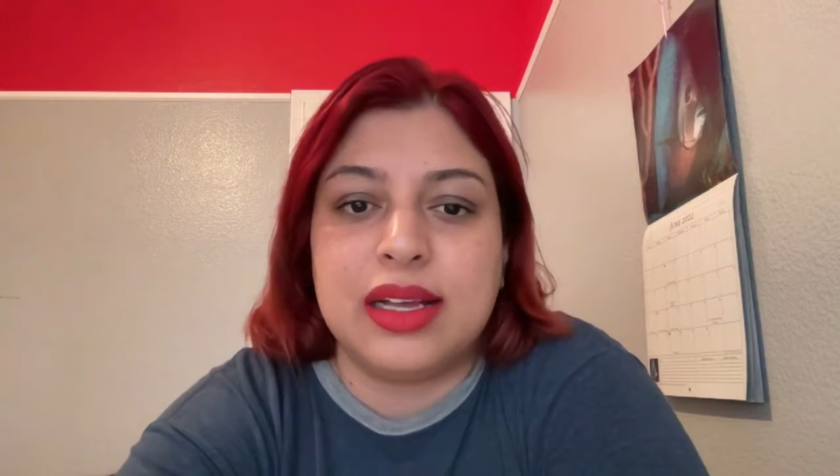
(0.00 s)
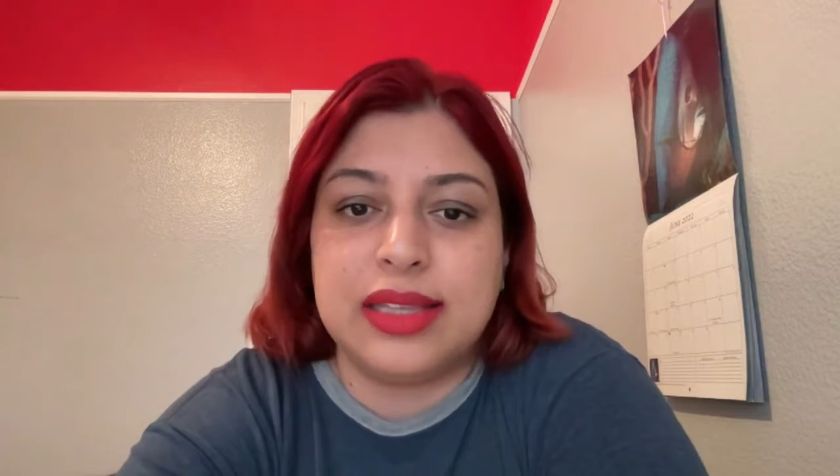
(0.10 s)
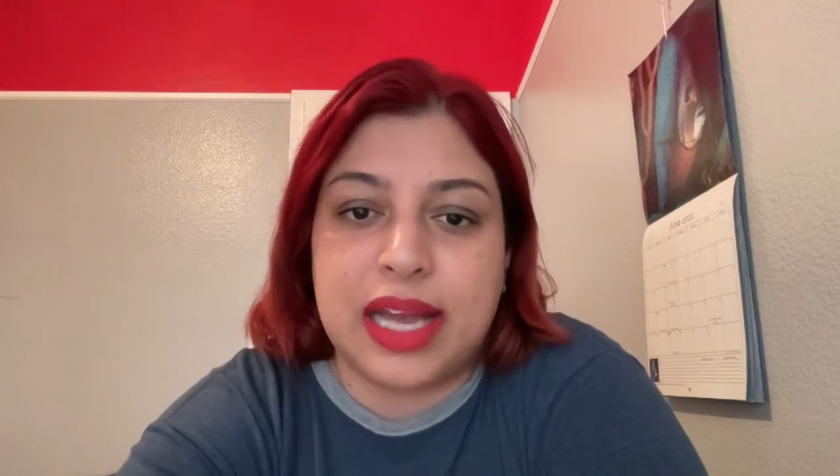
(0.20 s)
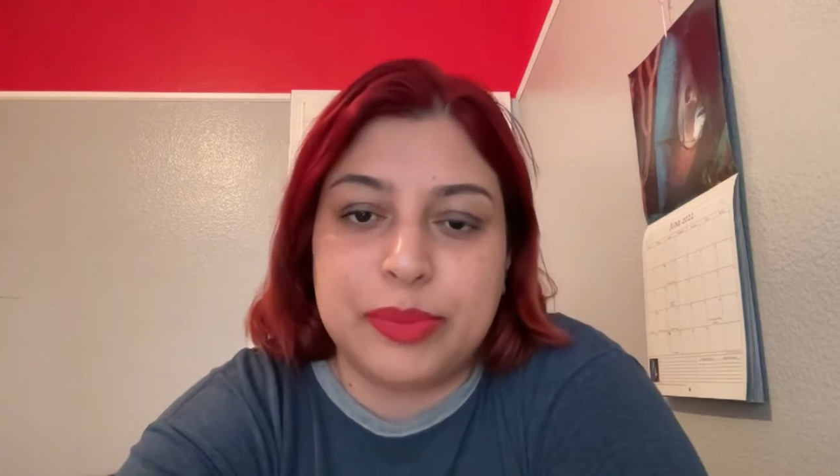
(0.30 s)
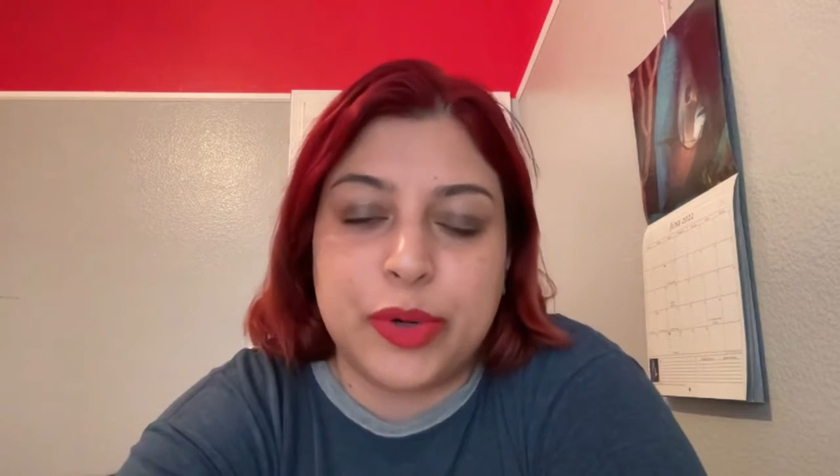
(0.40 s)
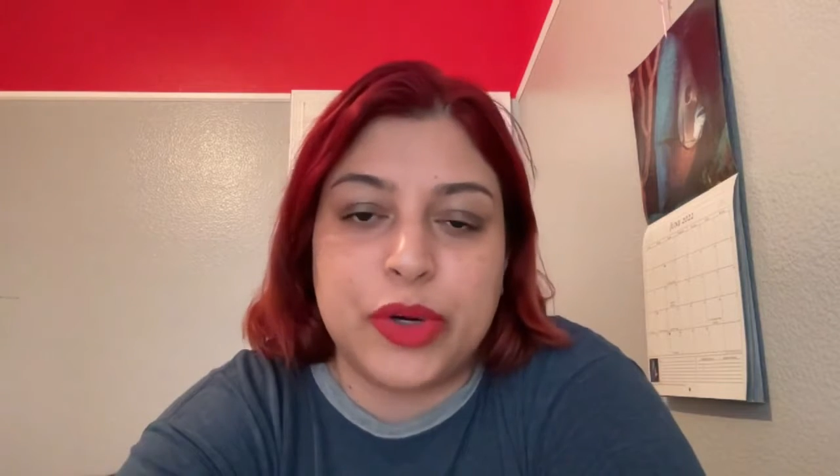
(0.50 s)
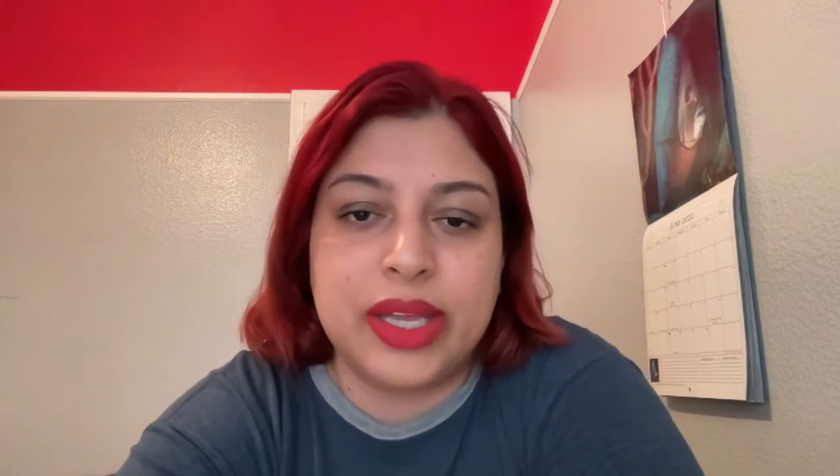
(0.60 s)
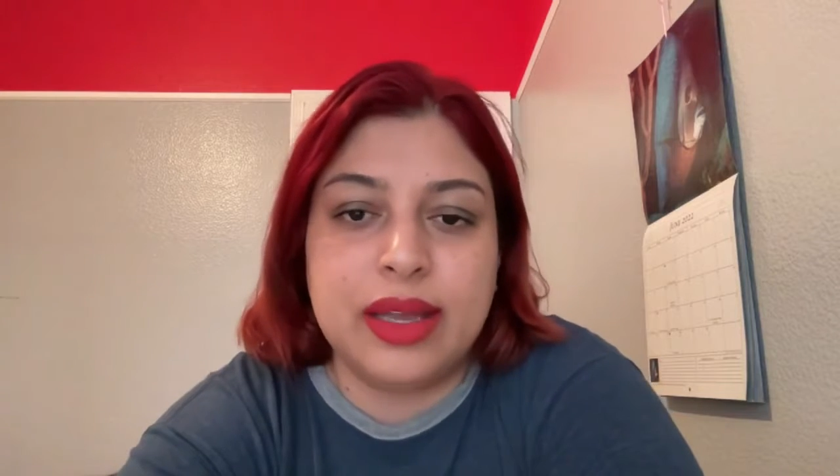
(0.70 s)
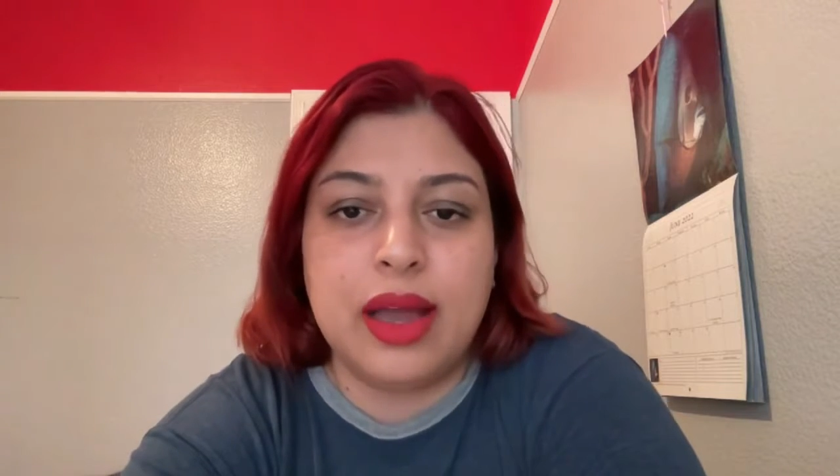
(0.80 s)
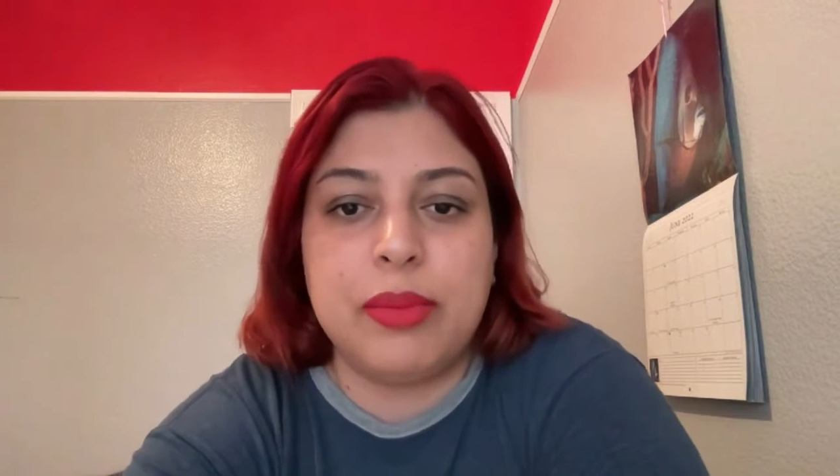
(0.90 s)
That
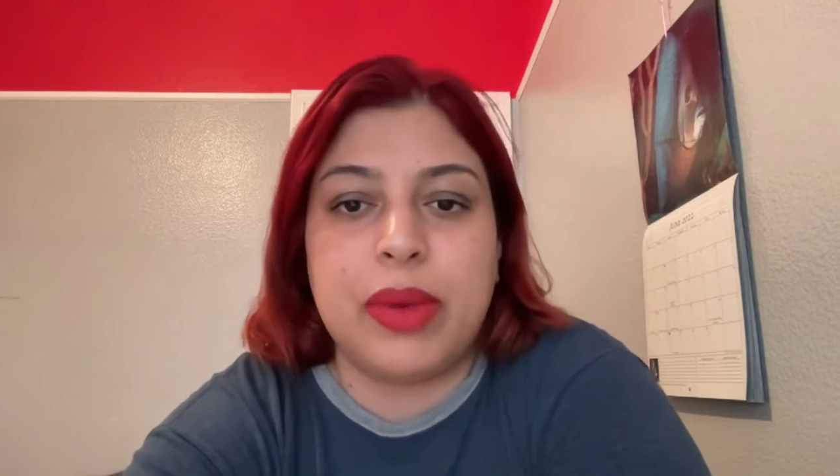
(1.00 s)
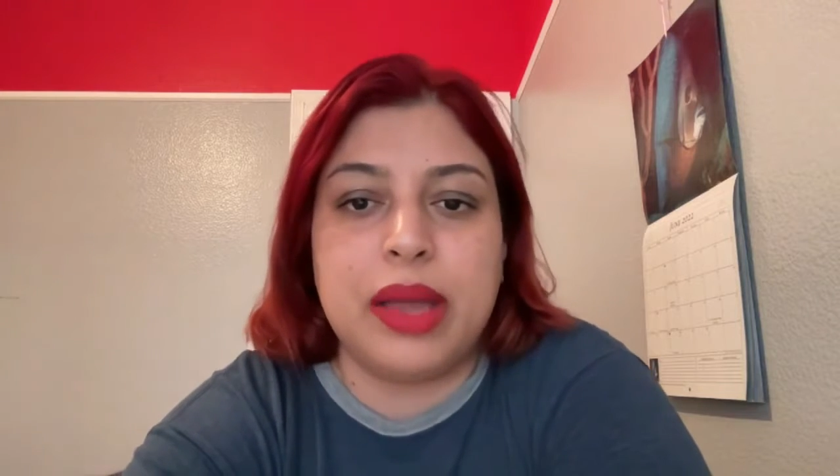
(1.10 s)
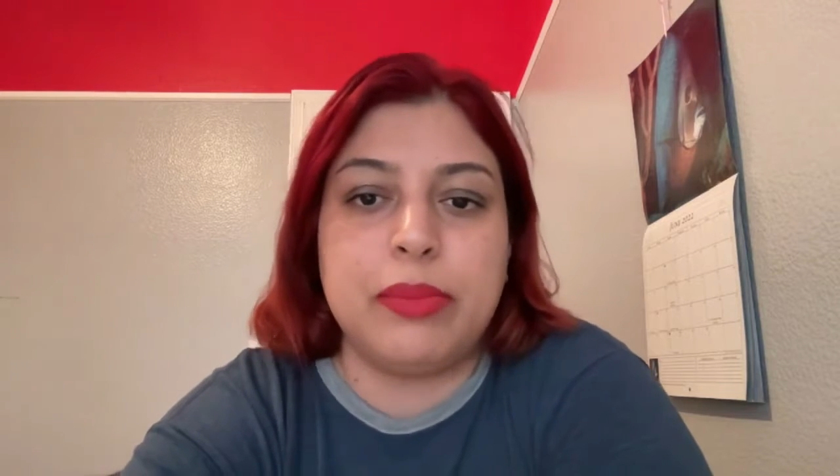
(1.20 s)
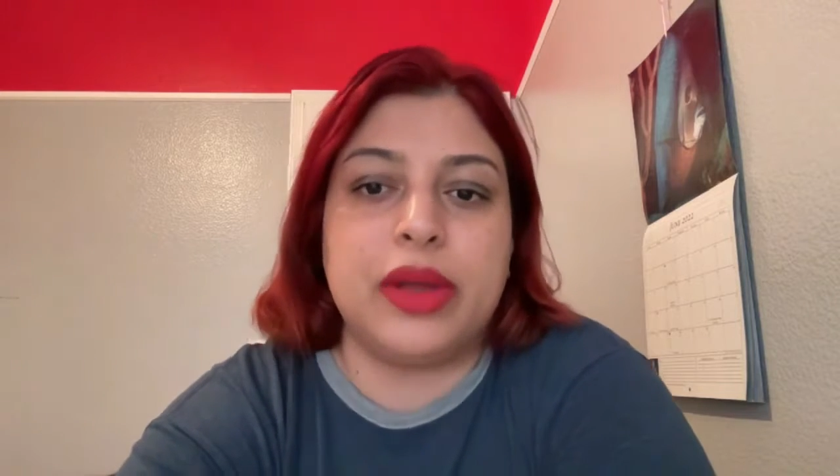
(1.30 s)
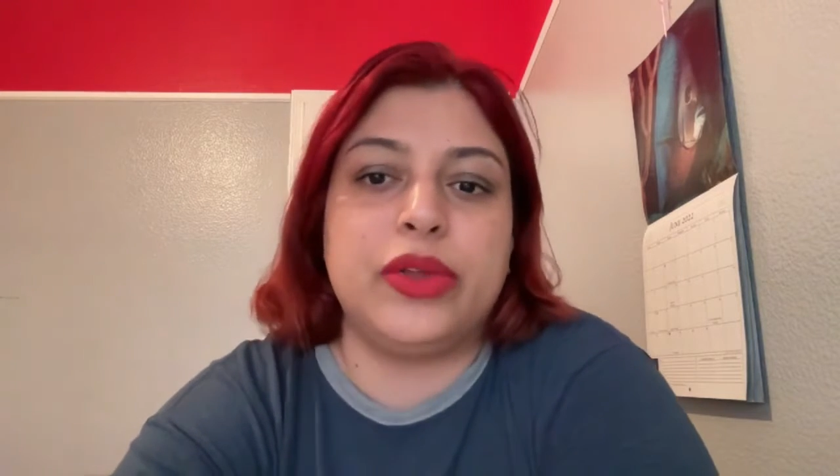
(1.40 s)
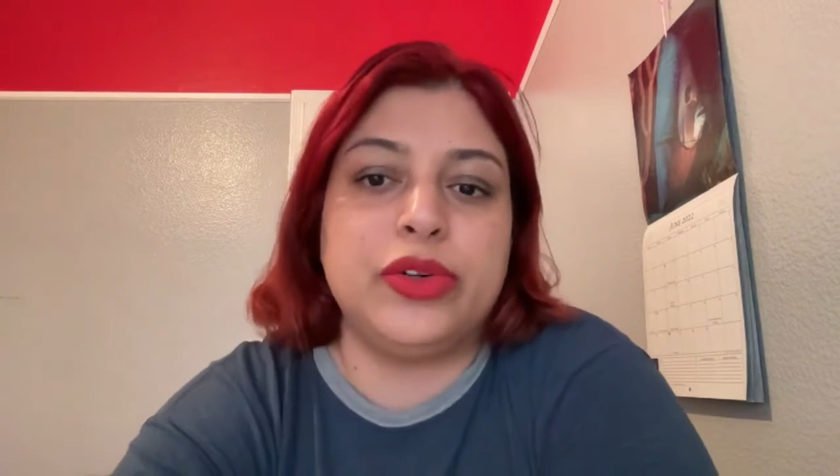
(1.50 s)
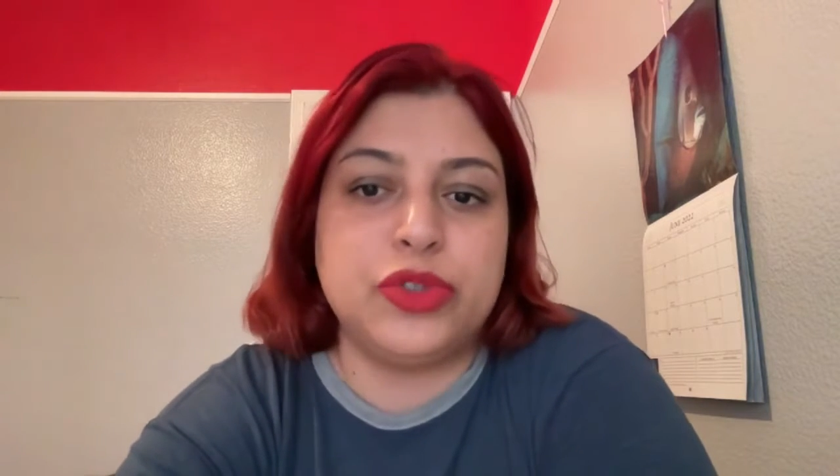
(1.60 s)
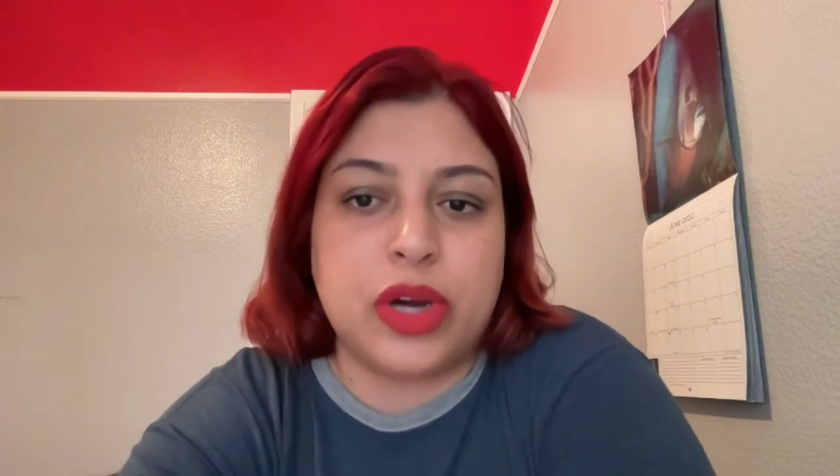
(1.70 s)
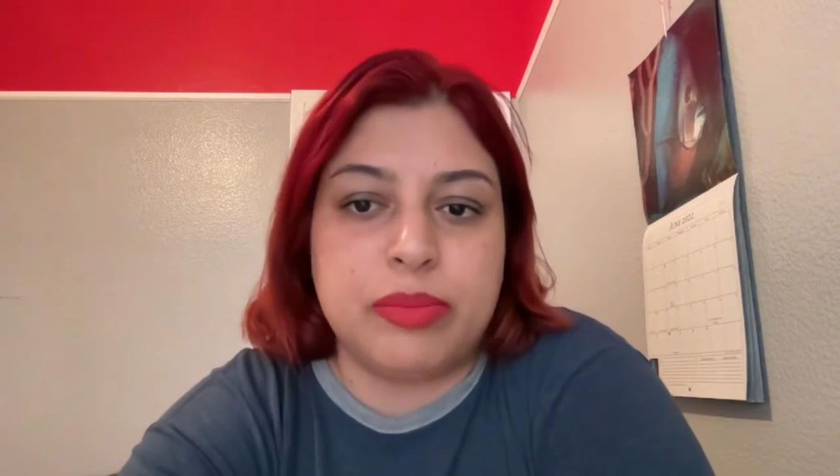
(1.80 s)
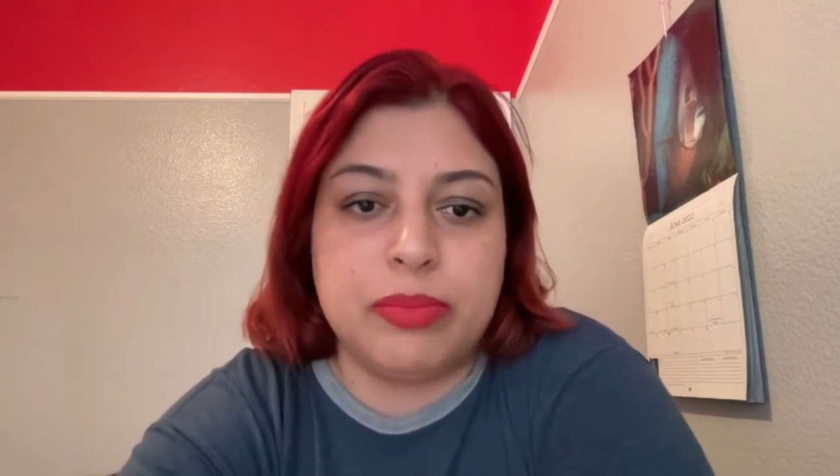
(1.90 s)
morning, my mother
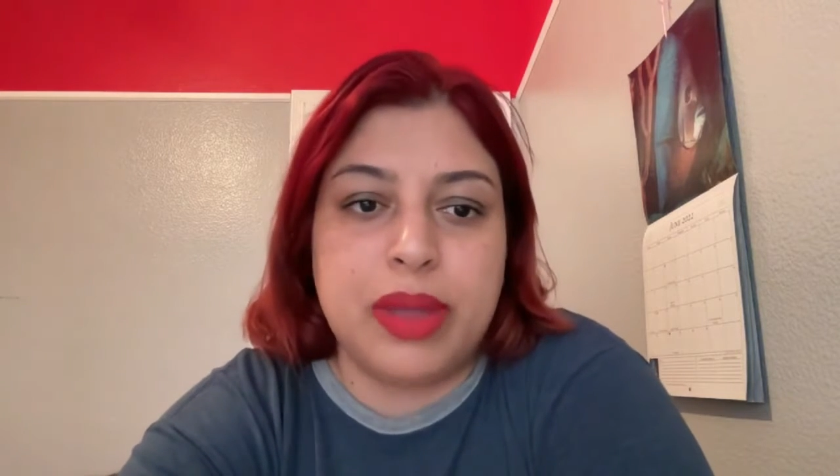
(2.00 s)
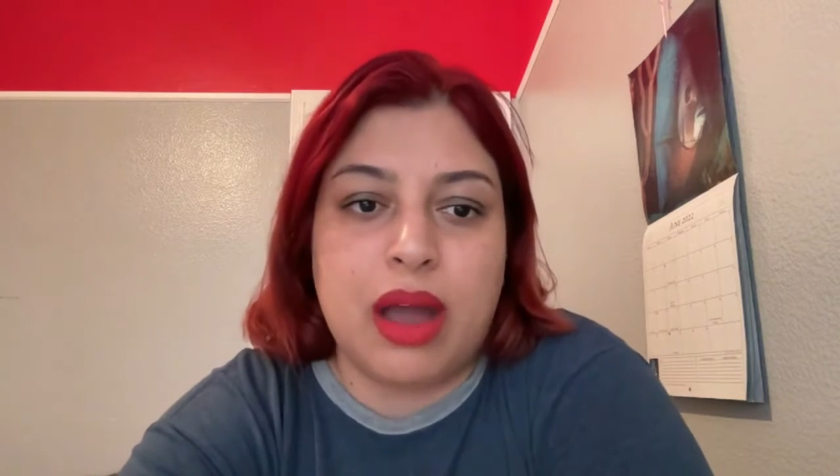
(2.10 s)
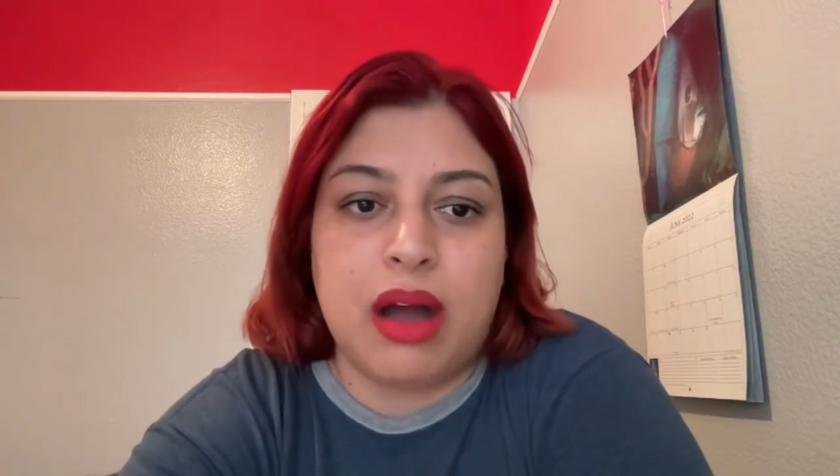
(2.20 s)
dropped me